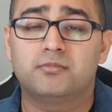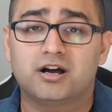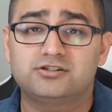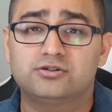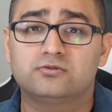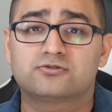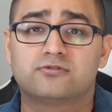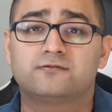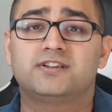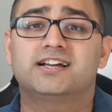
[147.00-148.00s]
The modules
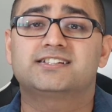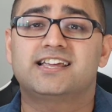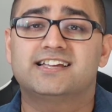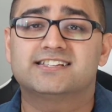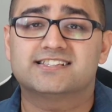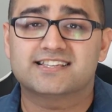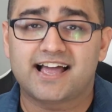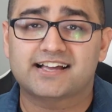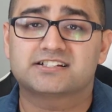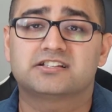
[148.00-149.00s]
reflect
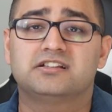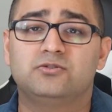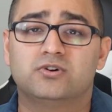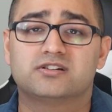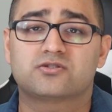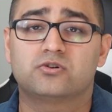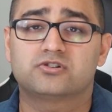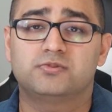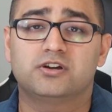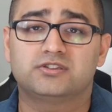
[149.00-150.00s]
exactly what is
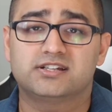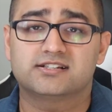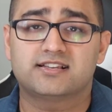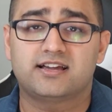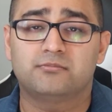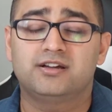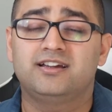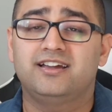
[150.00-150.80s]
going to be on the exam,